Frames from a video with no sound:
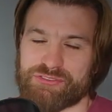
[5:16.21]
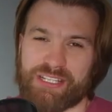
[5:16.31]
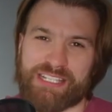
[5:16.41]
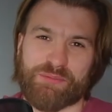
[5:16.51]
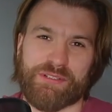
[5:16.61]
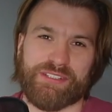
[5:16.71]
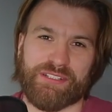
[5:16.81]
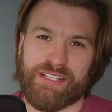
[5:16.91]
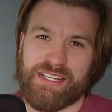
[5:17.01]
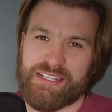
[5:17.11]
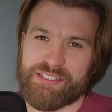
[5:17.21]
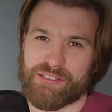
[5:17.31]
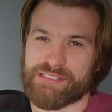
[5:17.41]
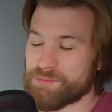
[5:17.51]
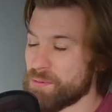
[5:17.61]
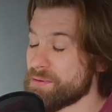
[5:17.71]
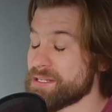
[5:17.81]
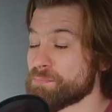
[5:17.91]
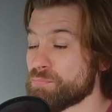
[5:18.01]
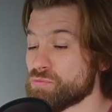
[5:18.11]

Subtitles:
So that's one of the, you know, that's probably